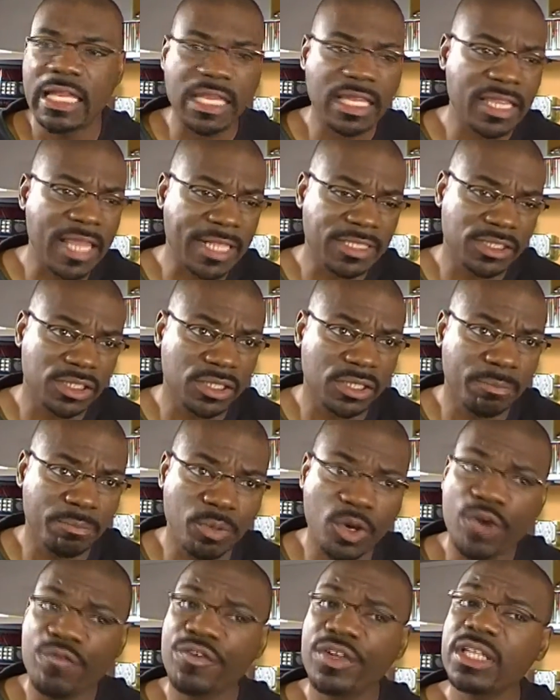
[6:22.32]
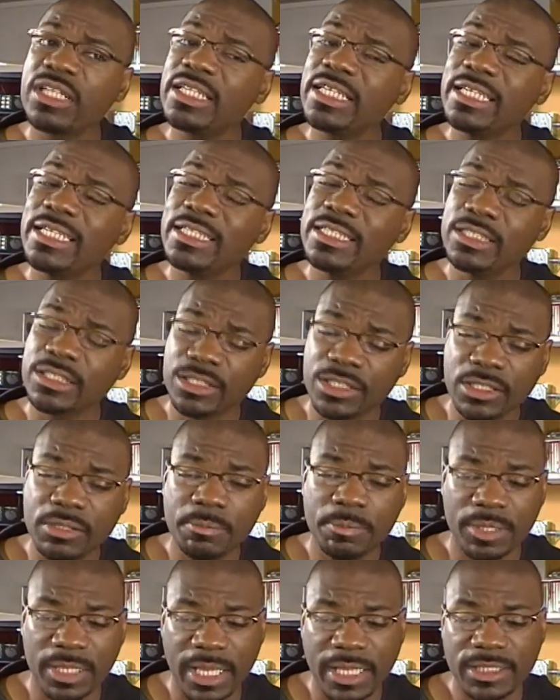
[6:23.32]
And that's a perfectly
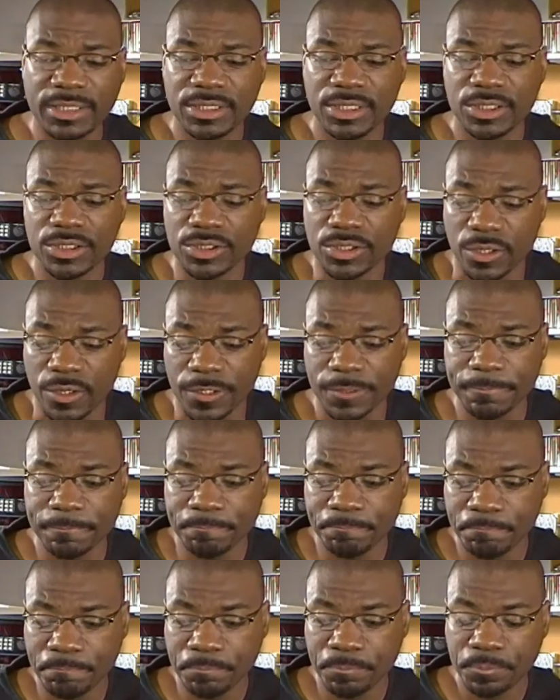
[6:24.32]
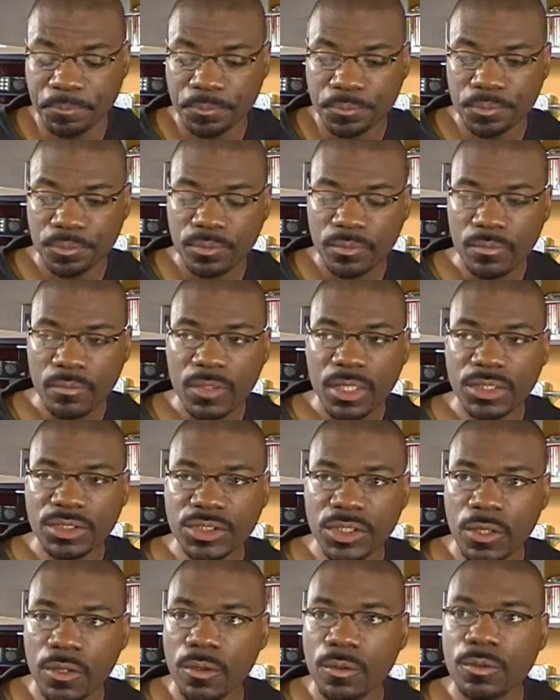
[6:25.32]
good place to start.
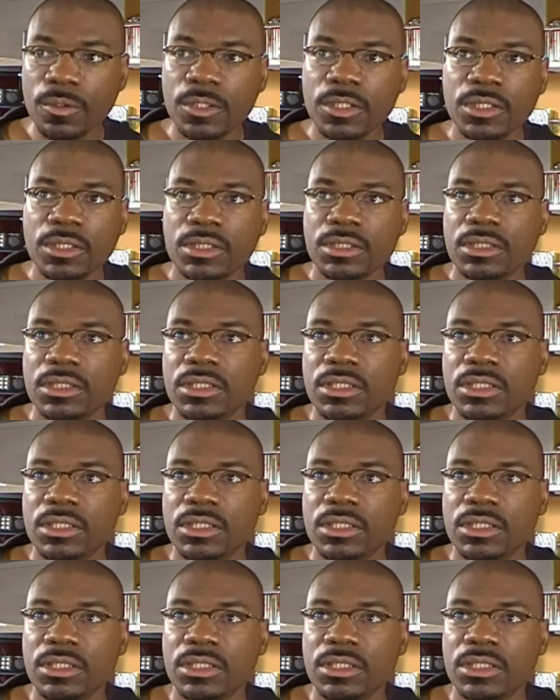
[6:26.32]
So,